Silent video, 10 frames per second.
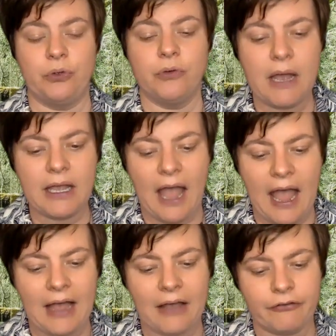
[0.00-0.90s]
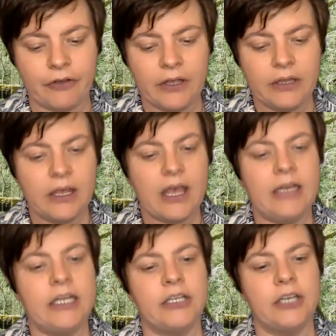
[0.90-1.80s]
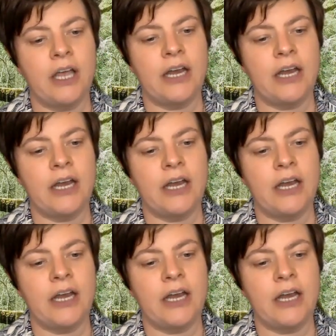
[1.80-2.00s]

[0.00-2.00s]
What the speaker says: You might have an